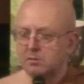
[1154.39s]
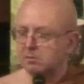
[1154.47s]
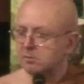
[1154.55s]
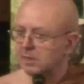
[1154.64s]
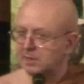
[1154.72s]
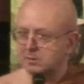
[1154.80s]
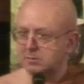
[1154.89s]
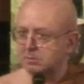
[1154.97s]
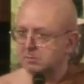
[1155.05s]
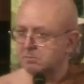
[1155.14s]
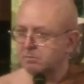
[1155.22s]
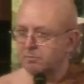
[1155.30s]

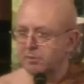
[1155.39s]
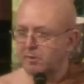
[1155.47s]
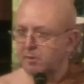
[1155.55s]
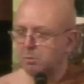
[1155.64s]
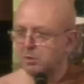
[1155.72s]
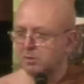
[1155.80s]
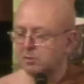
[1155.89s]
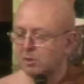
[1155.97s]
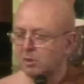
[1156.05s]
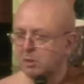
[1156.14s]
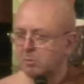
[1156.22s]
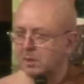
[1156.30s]
that's very well
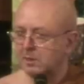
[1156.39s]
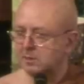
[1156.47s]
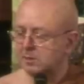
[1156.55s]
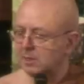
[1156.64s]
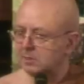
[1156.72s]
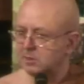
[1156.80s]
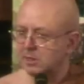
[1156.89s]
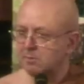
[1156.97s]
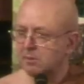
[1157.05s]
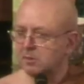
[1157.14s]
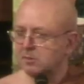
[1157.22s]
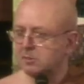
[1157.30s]
documented, that's
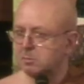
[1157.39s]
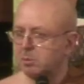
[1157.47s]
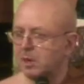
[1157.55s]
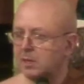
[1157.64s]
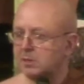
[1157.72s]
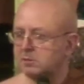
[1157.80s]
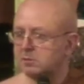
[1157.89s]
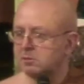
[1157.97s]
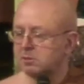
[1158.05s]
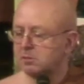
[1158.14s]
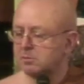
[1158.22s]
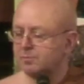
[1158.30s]
evidence-based,
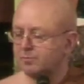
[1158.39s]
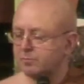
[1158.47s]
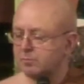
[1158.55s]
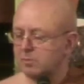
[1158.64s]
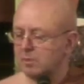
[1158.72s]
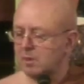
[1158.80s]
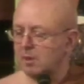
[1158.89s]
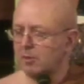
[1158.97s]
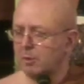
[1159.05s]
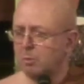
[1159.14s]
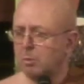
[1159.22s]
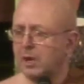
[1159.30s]

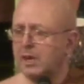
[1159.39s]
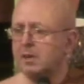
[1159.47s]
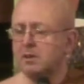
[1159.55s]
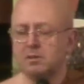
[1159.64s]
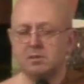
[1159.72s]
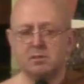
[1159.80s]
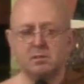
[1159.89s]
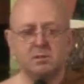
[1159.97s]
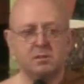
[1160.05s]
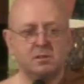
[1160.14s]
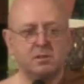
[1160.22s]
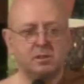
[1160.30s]
that when
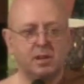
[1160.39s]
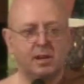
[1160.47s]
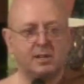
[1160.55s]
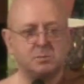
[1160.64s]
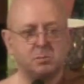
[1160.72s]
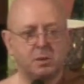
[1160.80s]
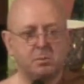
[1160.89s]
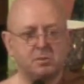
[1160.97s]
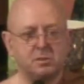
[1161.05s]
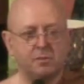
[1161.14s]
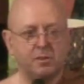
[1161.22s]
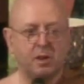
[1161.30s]
the last
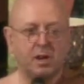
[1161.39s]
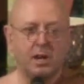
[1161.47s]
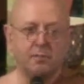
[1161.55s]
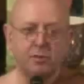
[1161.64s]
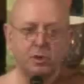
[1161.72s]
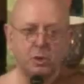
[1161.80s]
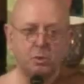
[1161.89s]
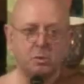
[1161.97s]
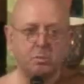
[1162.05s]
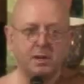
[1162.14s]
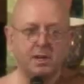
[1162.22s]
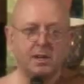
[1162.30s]
moments of your life, you will
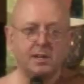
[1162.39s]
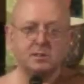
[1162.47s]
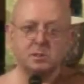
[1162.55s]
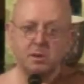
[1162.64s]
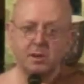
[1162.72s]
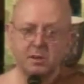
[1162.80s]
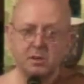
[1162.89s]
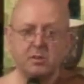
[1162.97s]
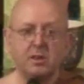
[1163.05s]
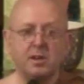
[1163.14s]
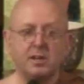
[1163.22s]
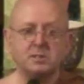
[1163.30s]
be clear. So I know
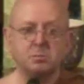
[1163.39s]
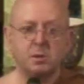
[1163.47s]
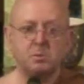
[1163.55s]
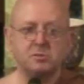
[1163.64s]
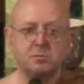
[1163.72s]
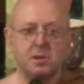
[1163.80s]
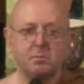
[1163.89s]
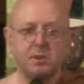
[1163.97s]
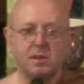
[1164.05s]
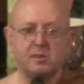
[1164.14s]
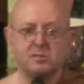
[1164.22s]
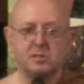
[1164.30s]
the last moments of my
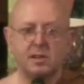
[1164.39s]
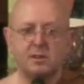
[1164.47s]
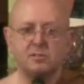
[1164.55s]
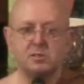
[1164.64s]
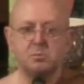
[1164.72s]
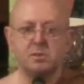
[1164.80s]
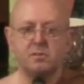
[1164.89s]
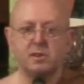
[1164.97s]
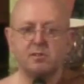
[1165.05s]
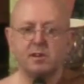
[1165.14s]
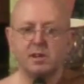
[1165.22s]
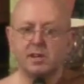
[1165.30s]
mother's life, she'll be
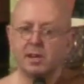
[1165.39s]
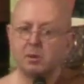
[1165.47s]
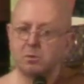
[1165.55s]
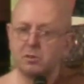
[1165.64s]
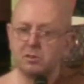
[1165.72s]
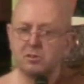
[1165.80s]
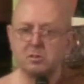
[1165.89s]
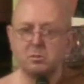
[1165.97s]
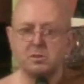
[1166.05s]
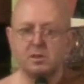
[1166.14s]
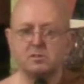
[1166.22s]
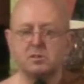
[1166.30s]
very clear. Now, what do you do
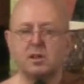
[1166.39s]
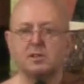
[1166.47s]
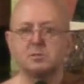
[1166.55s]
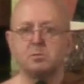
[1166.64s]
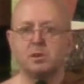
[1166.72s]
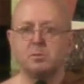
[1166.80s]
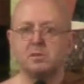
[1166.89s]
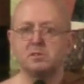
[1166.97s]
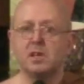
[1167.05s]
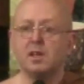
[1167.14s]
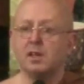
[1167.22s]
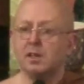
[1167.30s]
with those last moments?
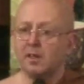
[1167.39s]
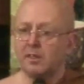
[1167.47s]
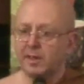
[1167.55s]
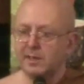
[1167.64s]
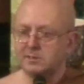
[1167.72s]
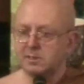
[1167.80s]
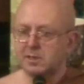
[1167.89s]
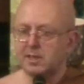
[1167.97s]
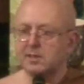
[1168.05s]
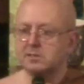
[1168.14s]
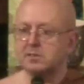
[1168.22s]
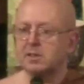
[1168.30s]
That's the
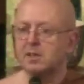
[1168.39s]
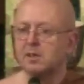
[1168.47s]
next thing.